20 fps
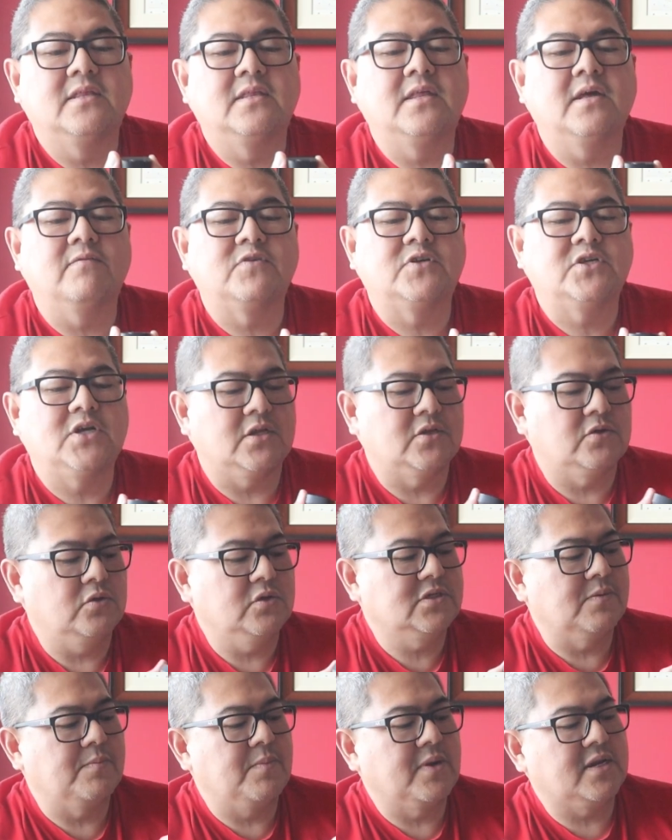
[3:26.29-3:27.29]
They have a shutter.
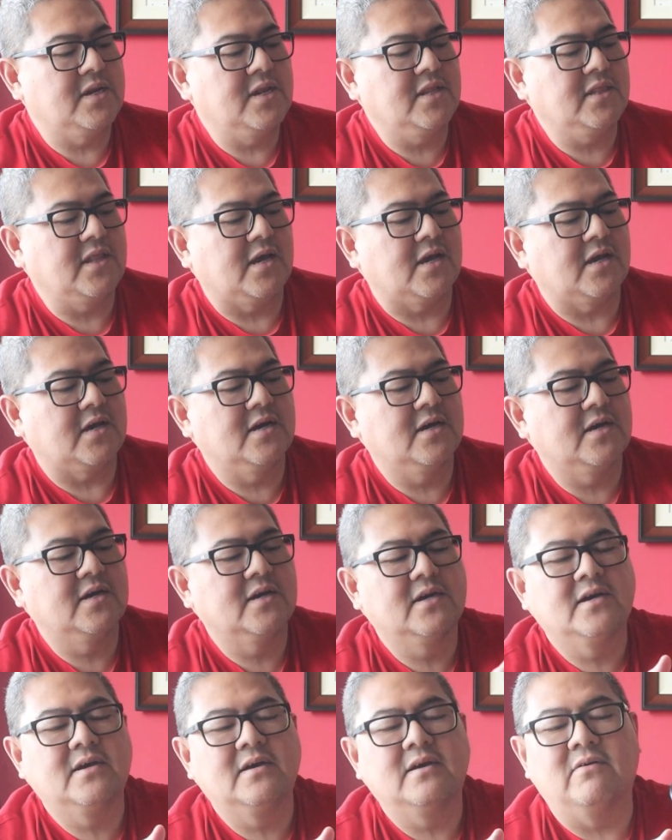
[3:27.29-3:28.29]
It's a
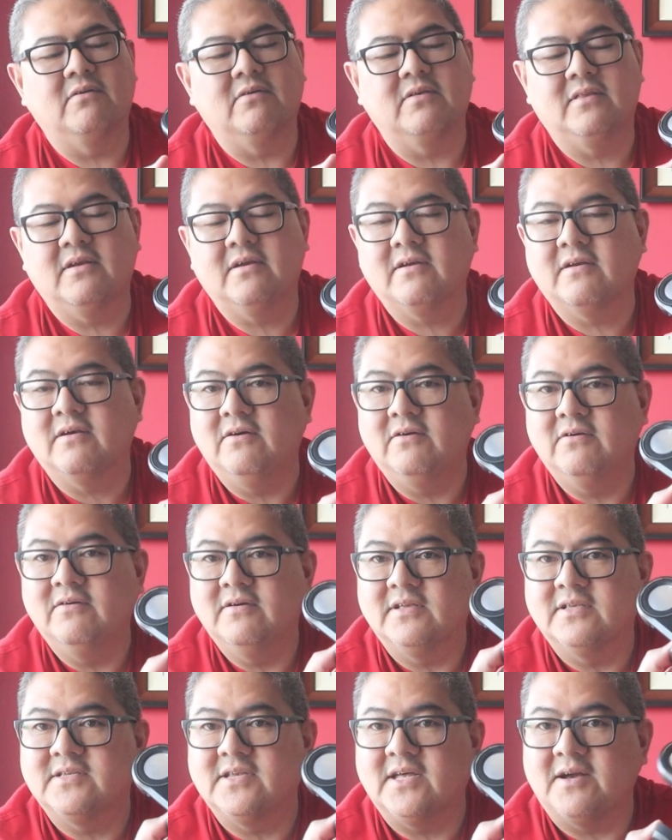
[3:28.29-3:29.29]
magnetic. There you go.
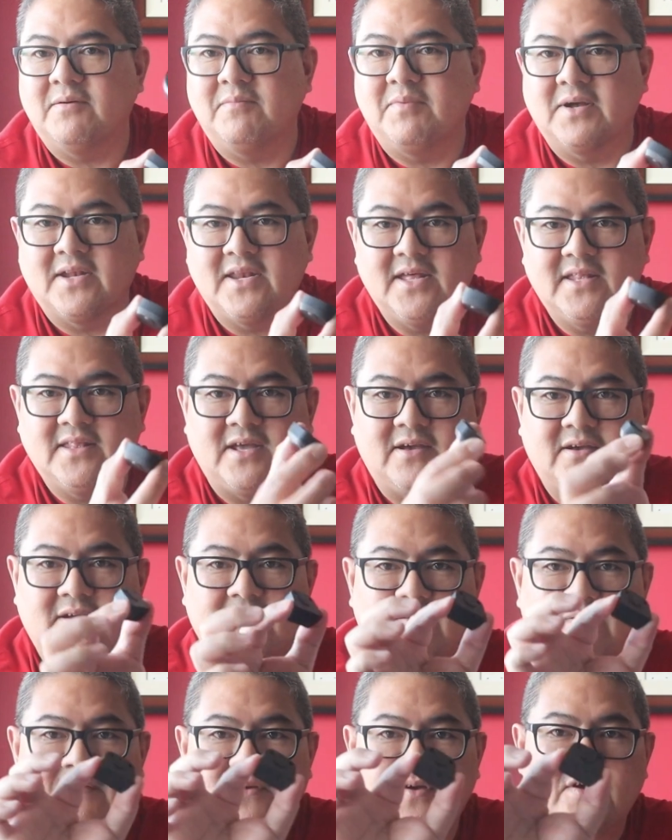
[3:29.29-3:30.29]
It's like a magnetic
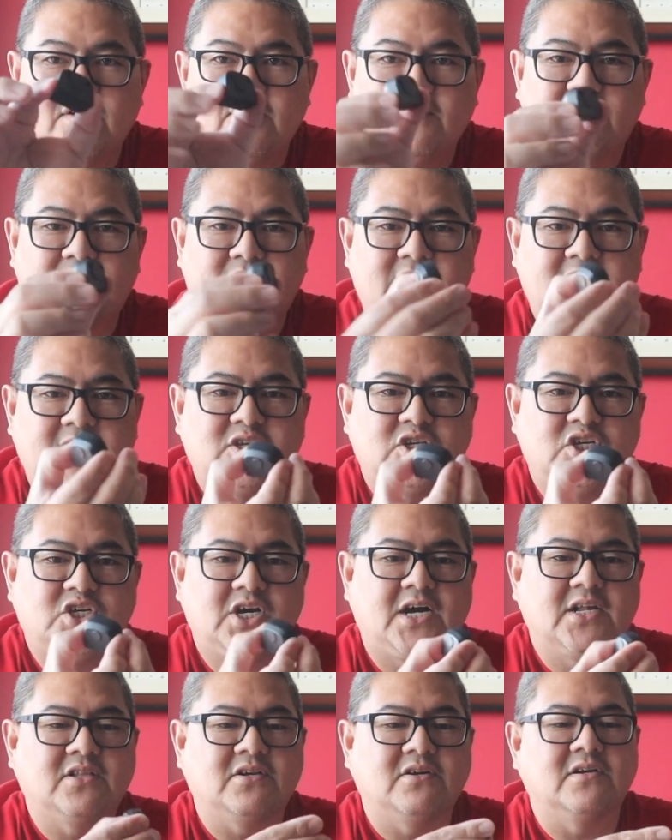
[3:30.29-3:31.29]
for that
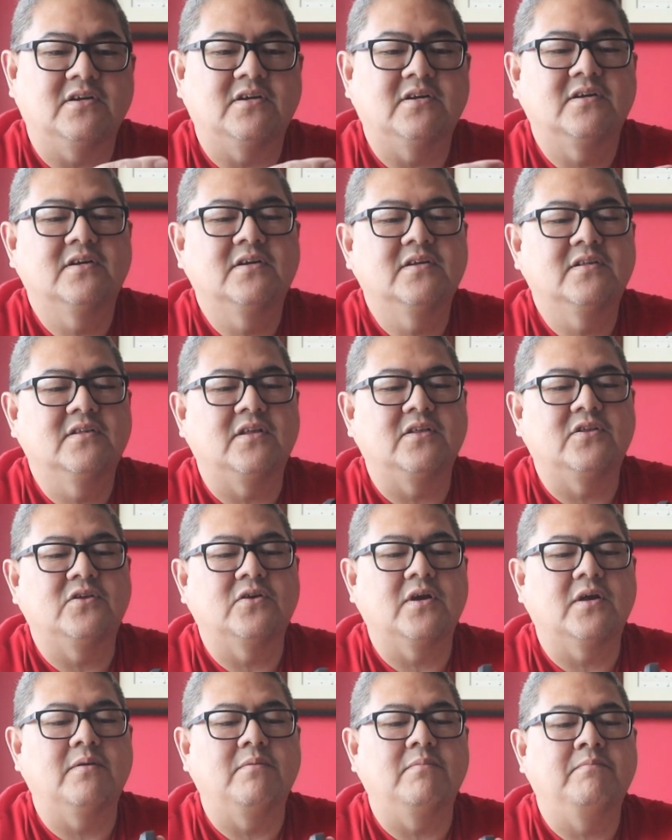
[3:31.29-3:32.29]
shutter that you
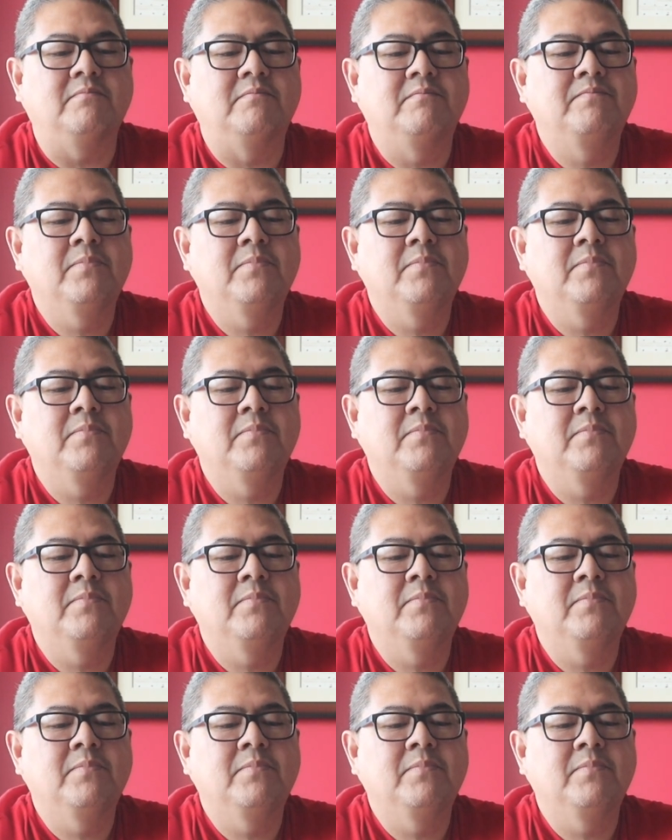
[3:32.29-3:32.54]
can.